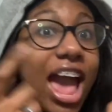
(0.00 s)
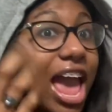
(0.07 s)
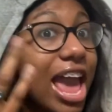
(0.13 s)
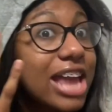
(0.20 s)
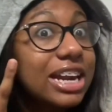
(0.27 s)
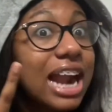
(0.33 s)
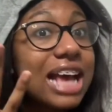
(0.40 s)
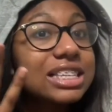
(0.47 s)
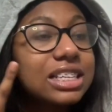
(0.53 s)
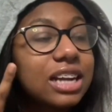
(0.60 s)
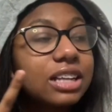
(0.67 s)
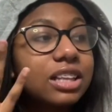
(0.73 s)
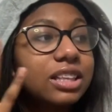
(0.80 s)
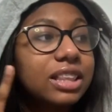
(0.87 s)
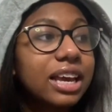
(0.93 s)
And that's
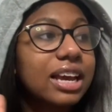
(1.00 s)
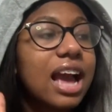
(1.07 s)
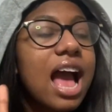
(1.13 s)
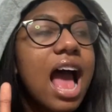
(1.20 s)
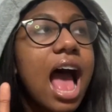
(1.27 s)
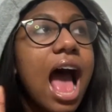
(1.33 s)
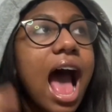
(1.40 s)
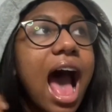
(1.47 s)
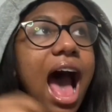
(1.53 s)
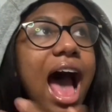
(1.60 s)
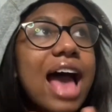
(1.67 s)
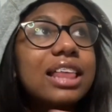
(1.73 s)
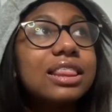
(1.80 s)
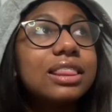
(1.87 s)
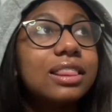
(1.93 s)
another thing.
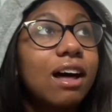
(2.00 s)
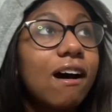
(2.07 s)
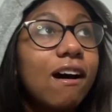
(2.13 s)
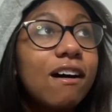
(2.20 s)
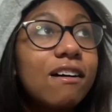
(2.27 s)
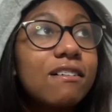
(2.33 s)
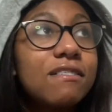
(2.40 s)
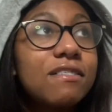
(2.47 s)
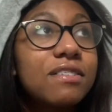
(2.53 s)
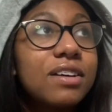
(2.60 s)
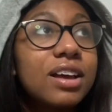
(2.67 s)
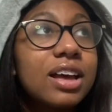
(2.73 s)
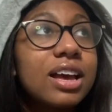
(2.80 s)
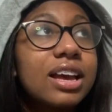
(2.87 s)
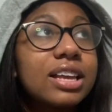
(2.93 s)
I love
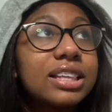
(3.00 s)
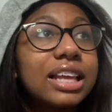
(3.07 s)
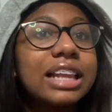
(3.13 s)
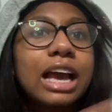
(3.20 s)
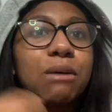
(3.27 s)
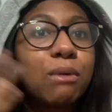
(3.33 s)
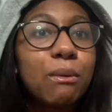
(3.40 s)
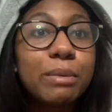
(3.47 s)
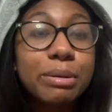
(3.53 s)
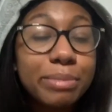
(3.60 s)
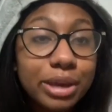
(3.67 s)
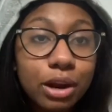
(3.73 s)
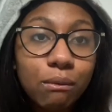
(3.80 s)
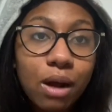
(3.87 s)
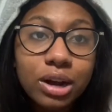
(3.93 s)
that like when we
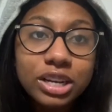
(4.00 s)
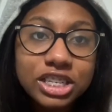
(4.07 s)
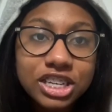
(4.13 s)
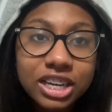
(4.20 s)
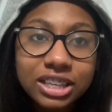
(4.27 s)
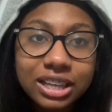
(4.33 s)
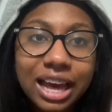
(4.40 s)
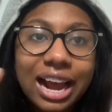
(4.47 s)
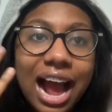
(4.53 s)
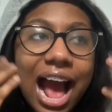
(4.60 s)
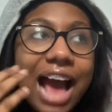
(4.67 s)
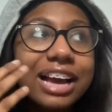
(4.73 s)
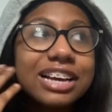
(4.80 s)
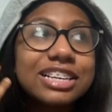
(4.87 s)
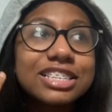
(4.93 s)
be around each other, like
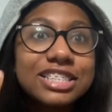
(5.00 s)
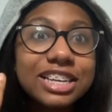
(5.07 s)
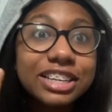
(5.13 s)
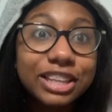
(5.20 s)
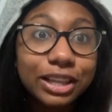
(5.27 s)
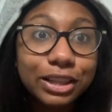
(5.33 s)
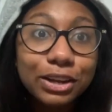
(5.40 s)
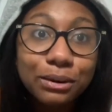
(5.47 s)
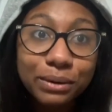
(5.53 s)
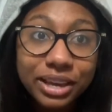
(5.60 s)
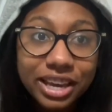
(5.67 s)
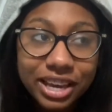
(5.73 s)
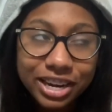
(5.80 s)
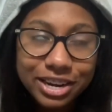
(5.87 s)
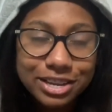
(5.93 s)
I could see the little
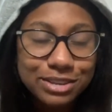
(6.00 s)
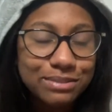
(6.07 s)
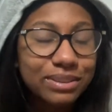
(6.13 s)
kid in you.